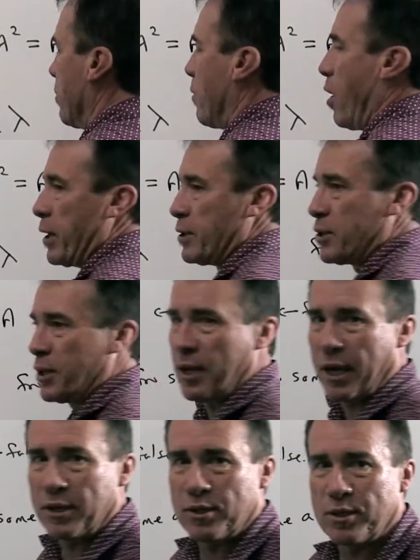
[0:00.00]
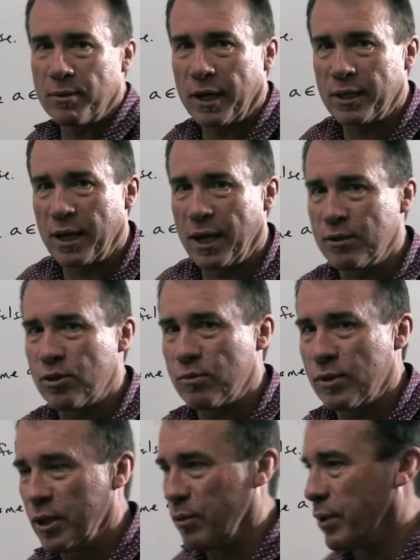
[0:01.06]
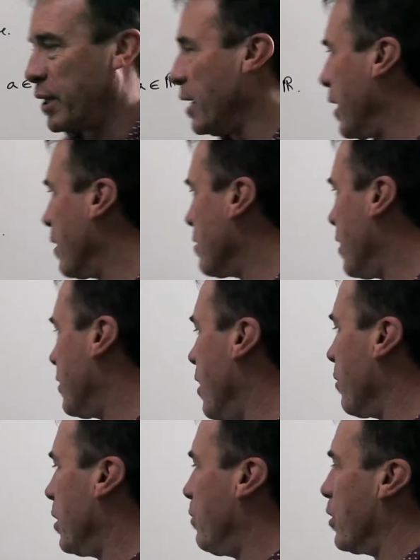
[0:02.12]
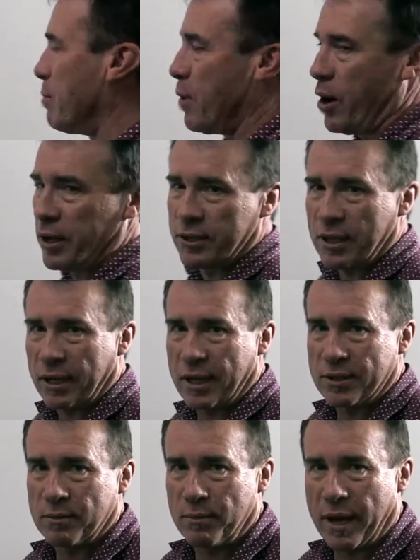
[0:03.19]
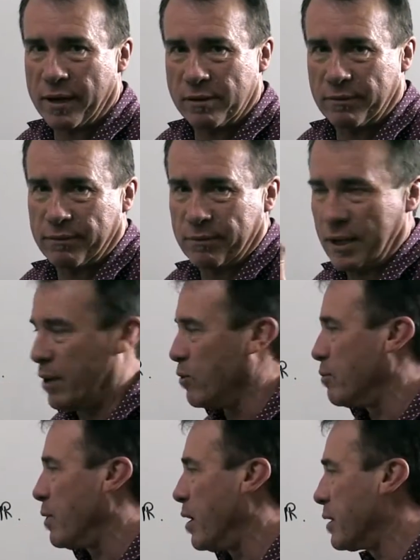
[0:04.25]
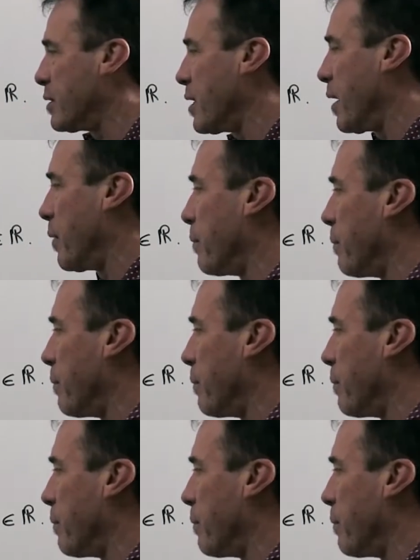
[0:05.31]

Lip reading: a minus in there just to make the algebra a little bit clearer. So I'm going to put a minus A. It doesn't matter if A or minus A.